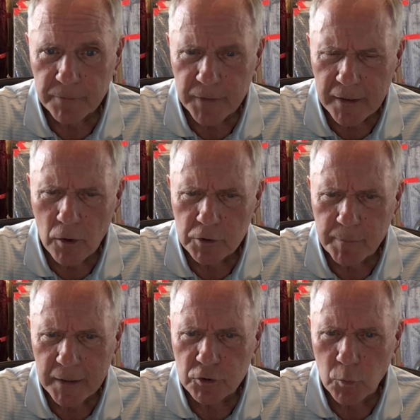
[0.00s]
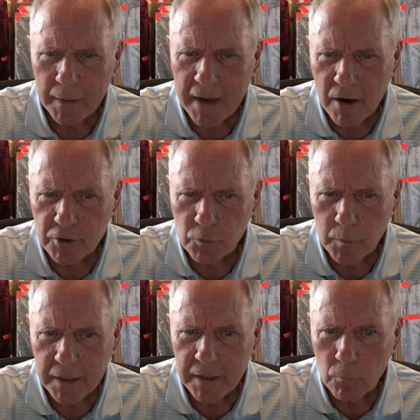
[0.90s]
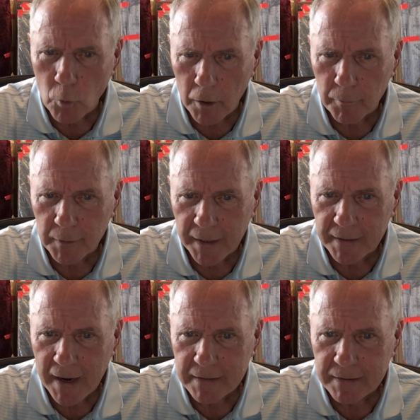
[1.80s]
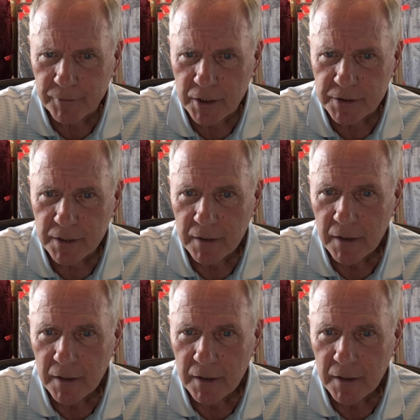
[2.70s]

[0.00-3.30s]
if they don't spend 20 hours a week in work-related activities.